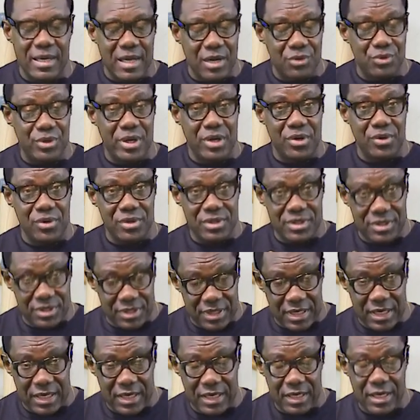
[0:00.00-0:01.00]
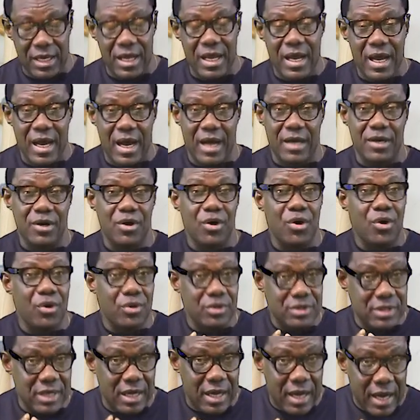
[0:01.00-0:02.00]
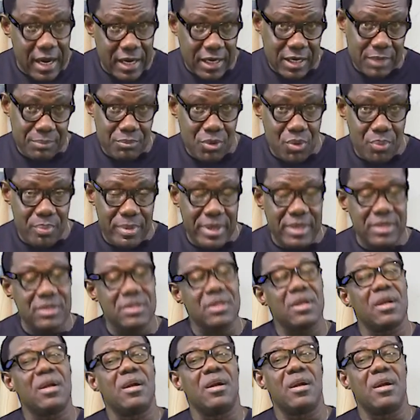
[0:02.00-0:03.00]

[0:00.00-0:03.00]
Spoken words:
that you are not seeing at the altar at the moment.